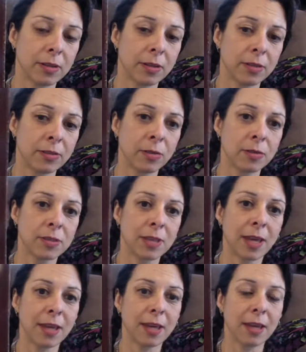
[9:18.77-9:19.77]
So it's
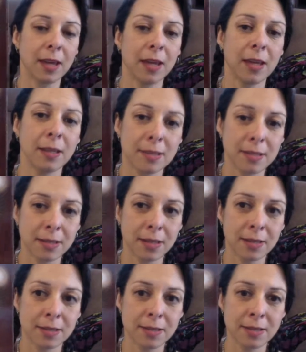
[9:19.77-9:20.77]
like it's
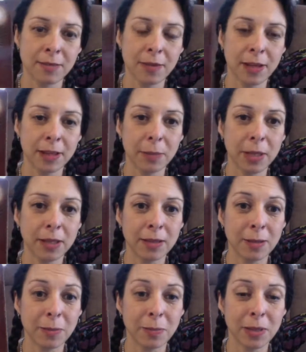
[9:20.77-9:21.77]
developing
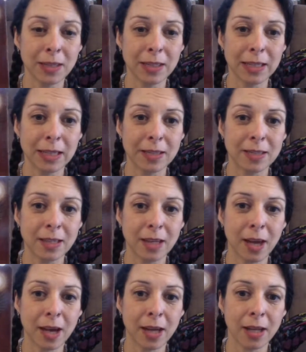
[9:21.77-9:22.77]
the ability to
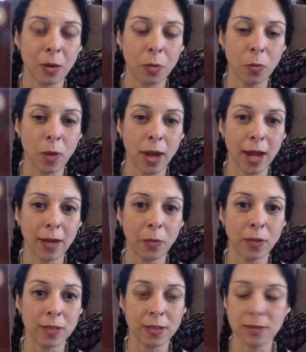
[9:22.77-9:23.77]
cut away
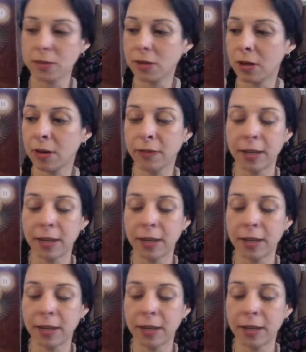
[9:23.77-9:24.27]
what doesn't serve.